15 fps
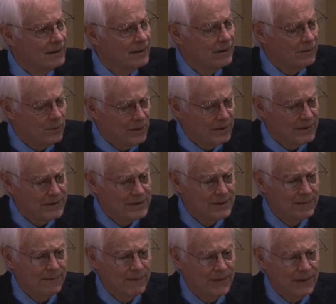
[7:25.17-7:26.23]

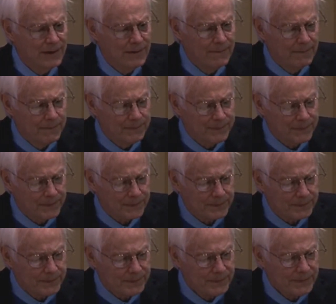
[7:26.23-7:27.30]
was that
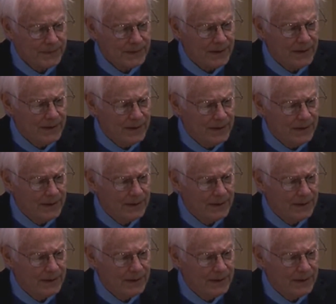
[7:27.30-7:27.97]
an,